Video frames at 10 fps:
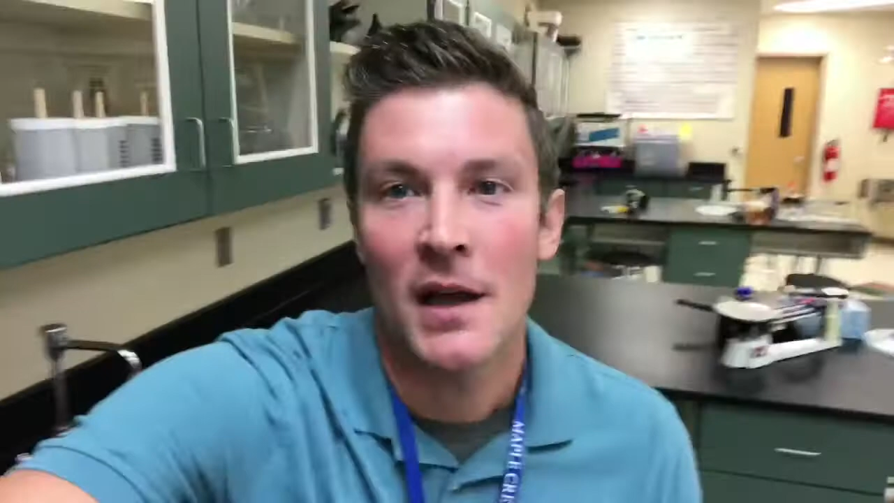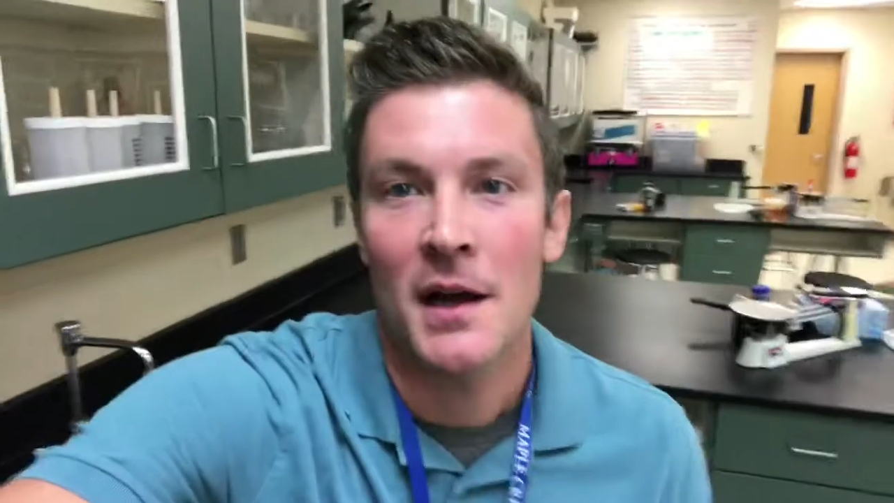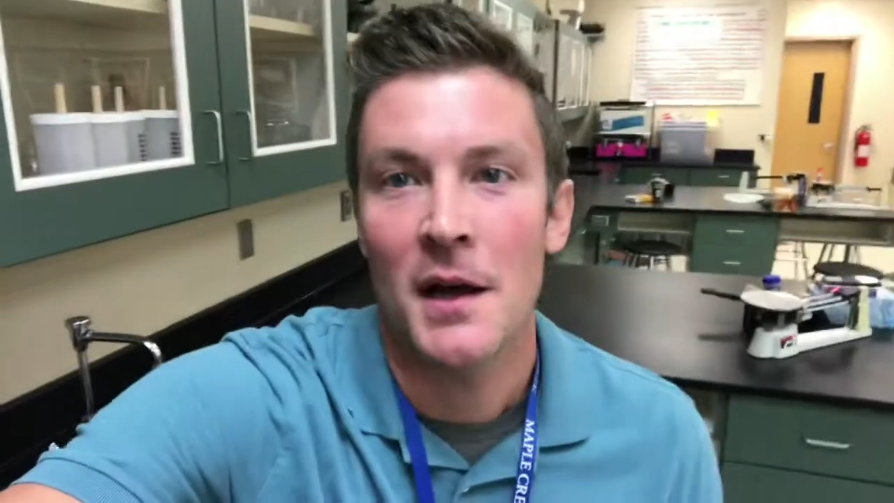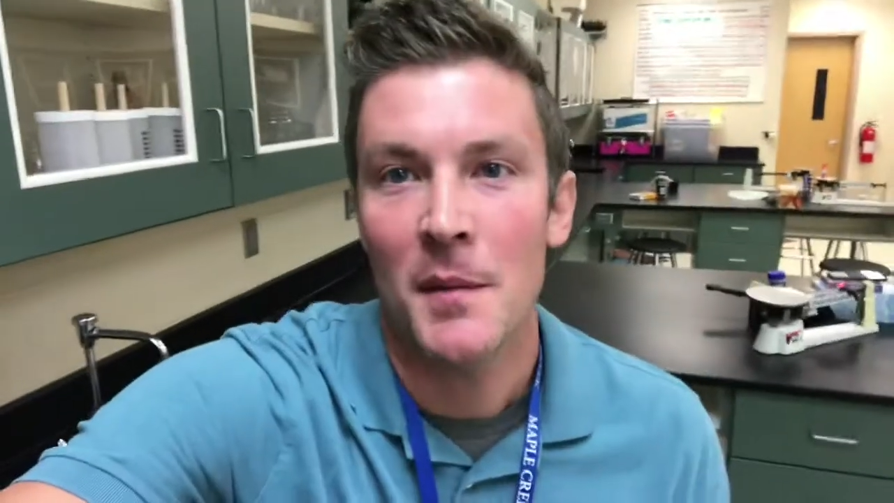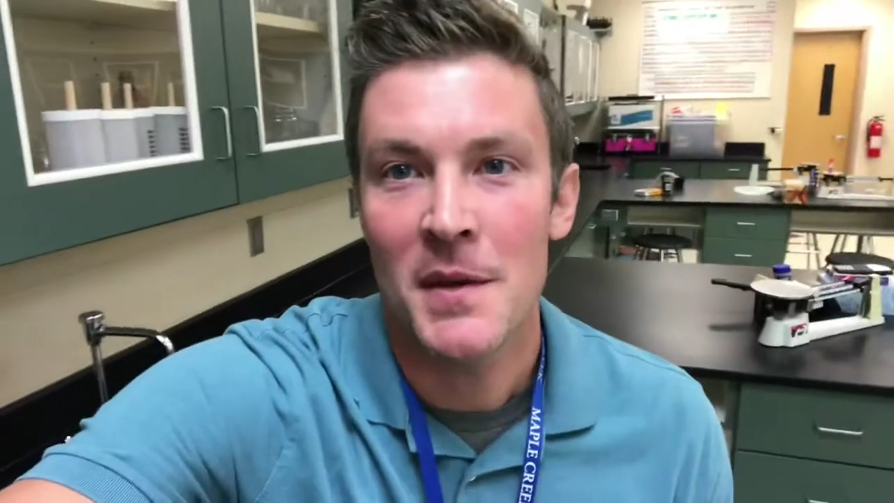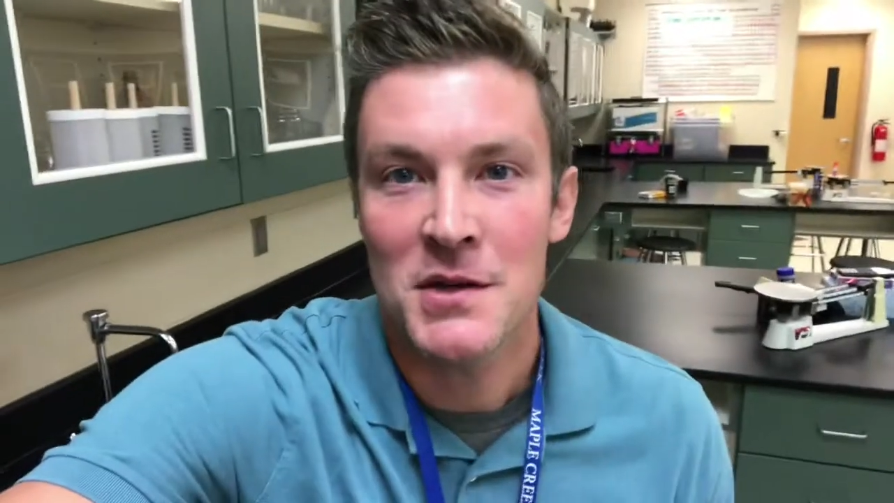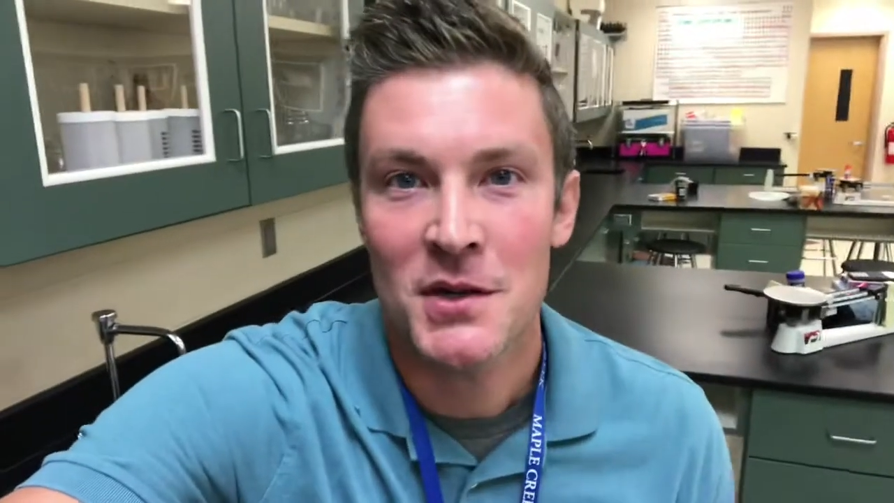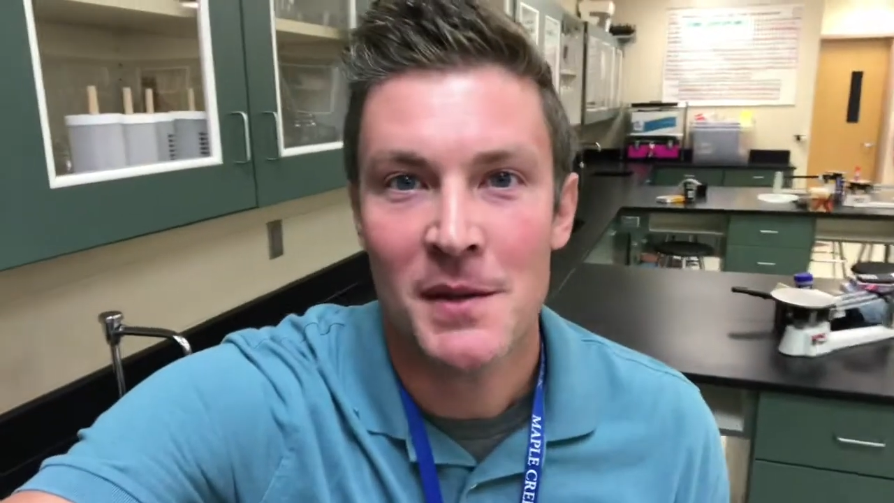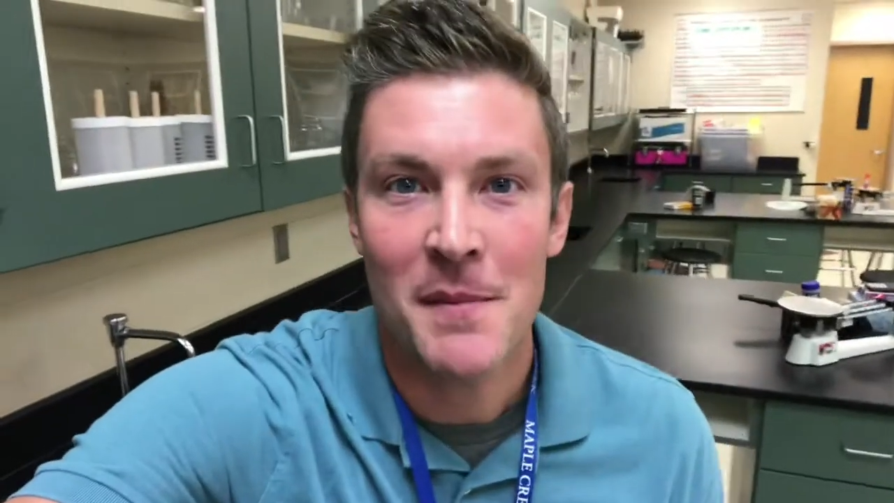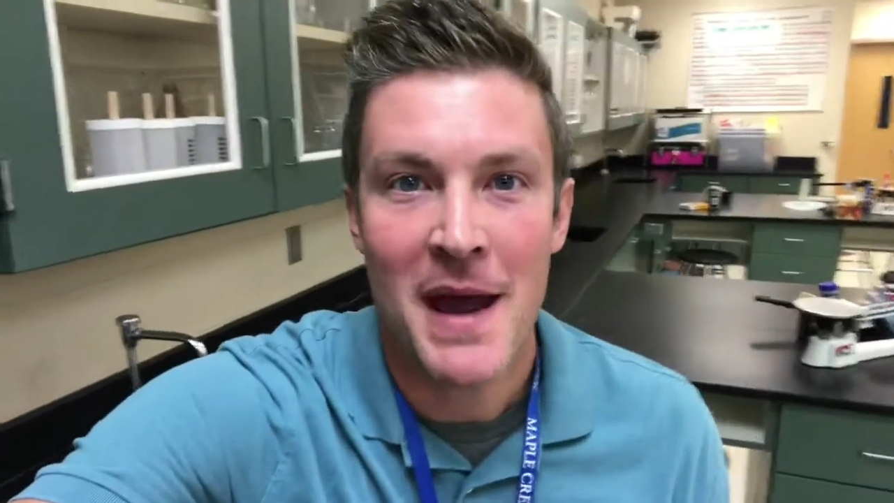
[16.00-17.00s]
uh,
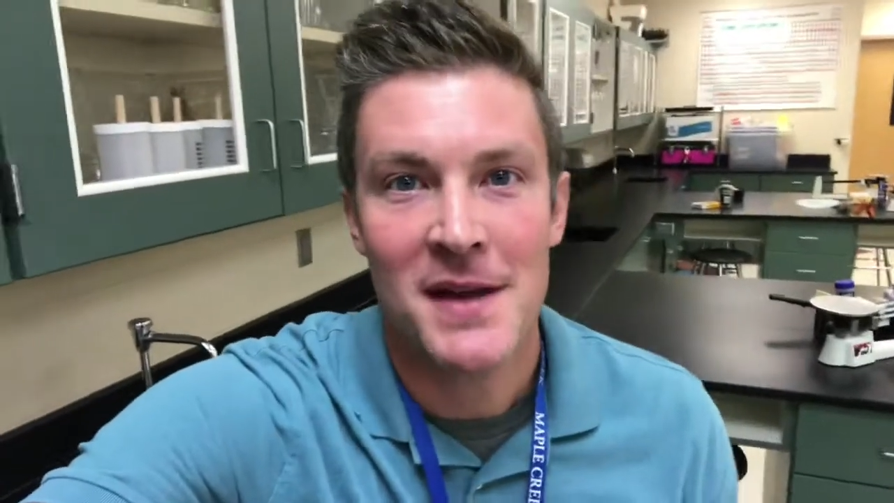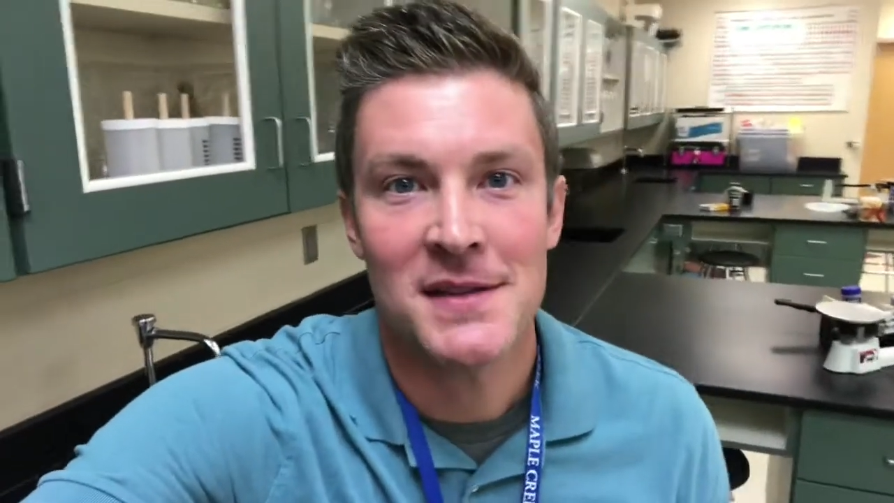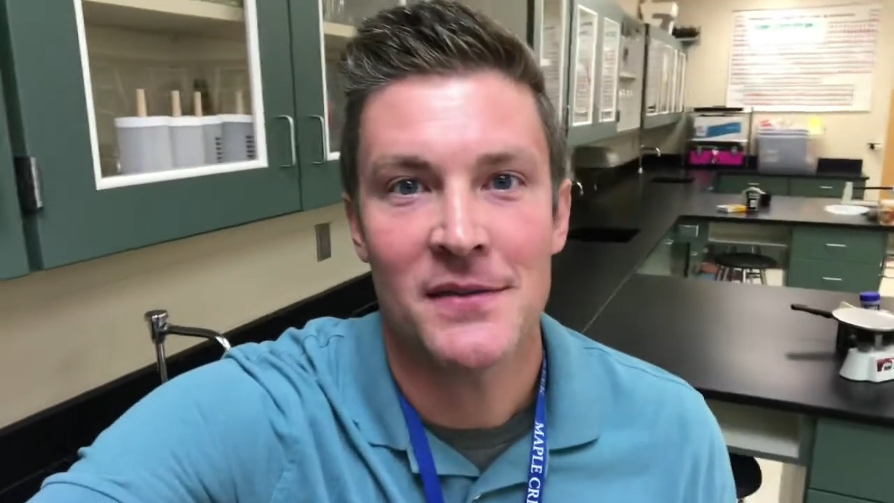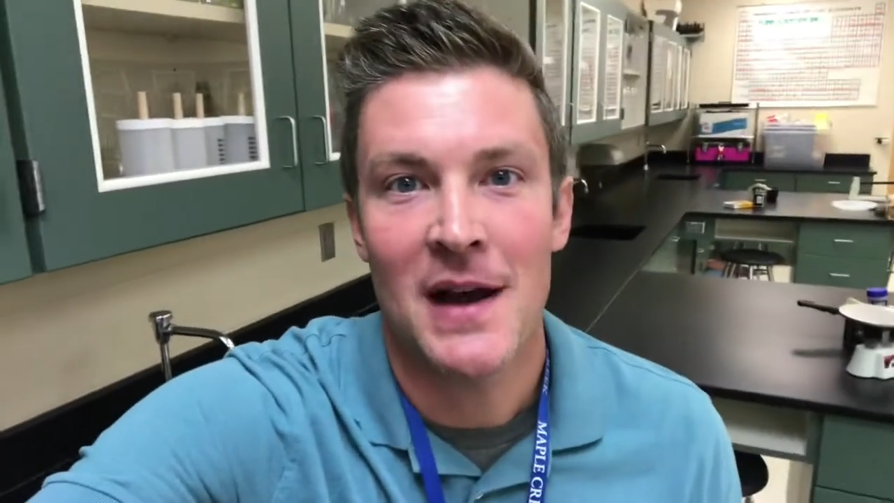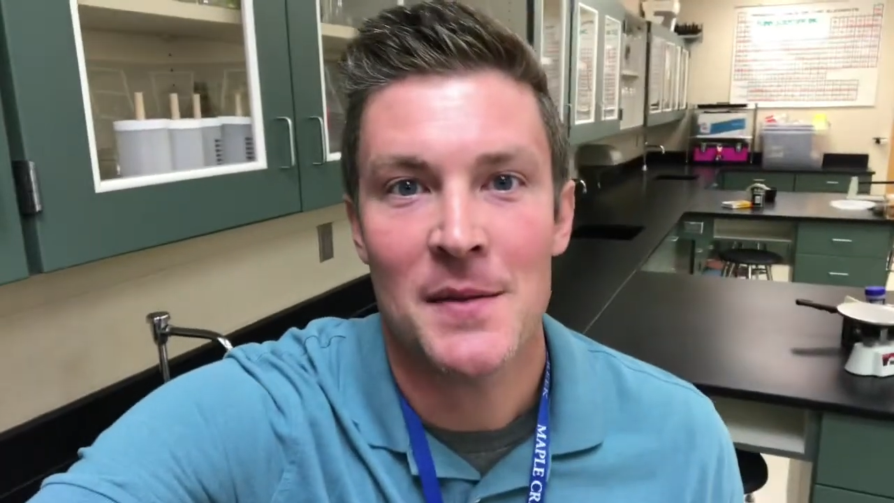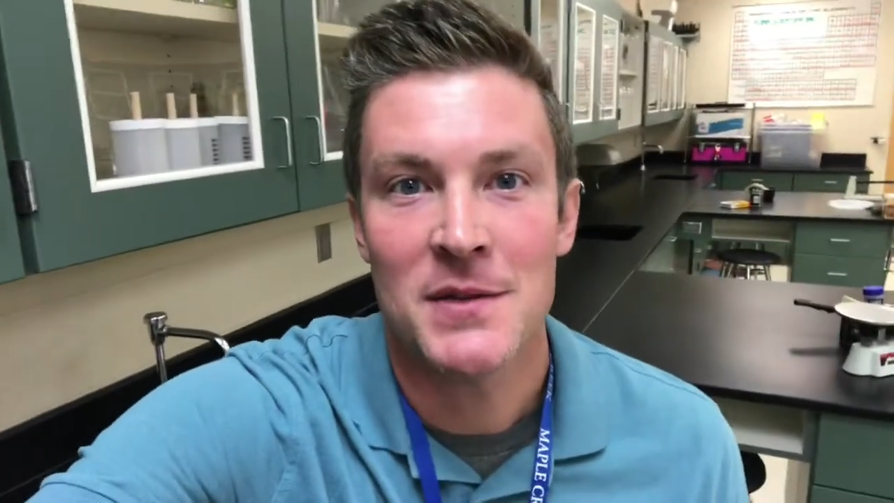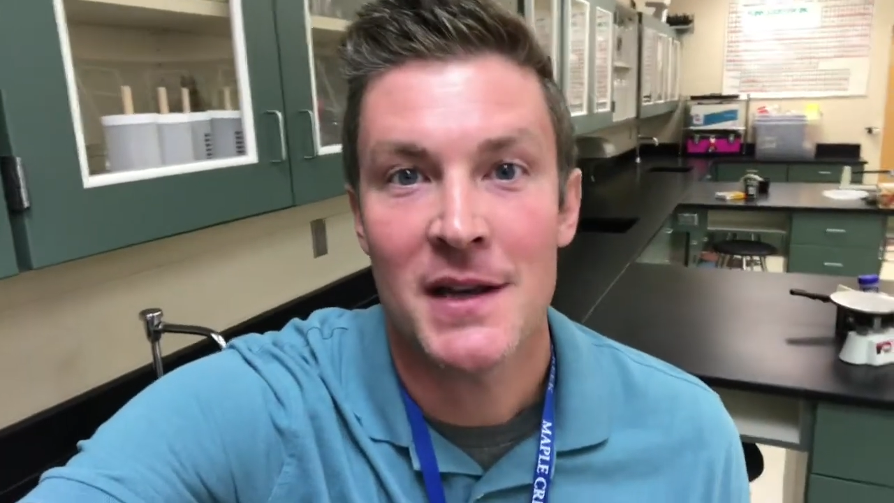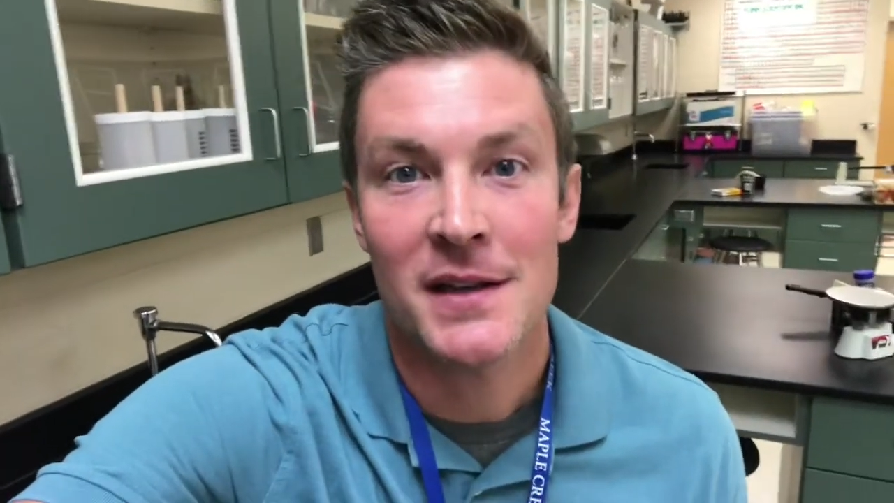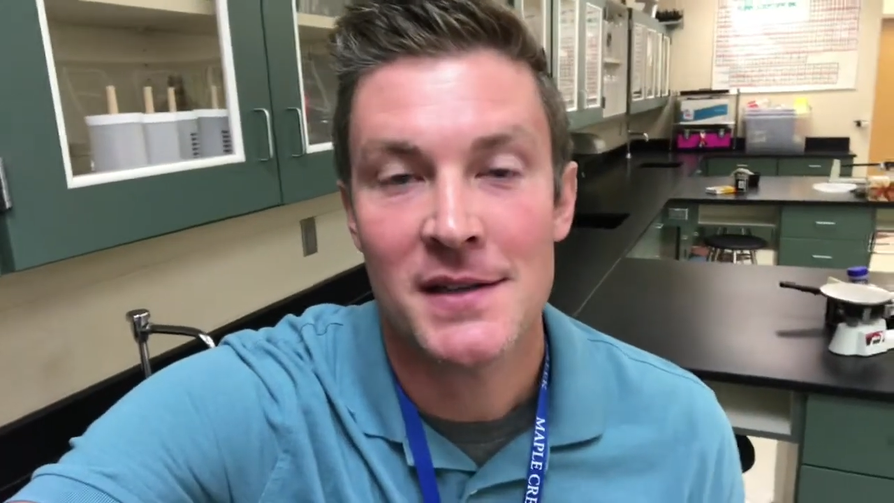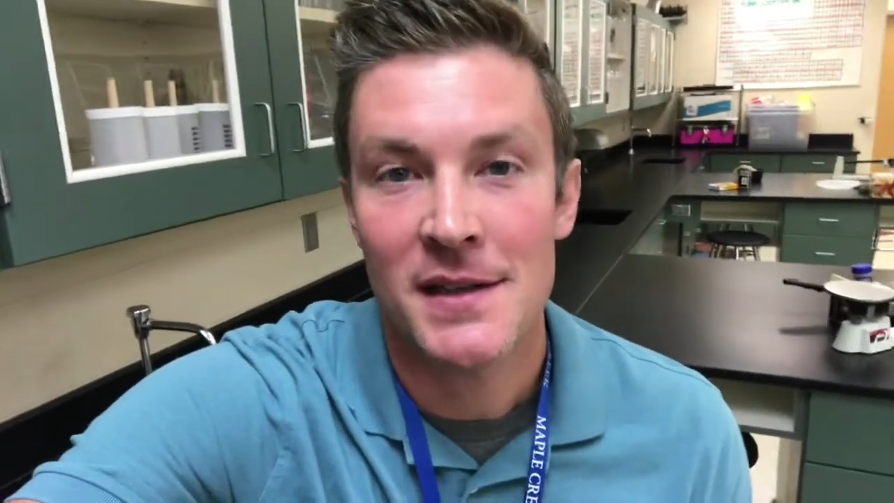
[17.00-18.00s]
measuring mass of
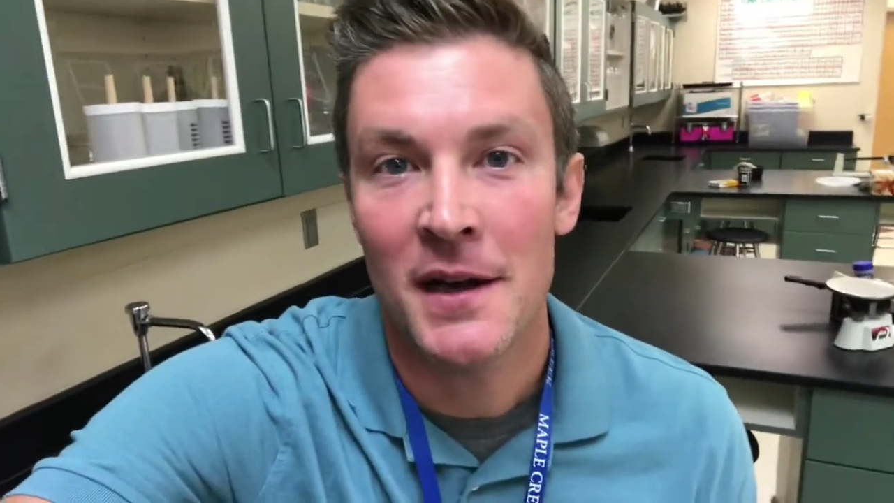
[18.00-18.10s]
objects.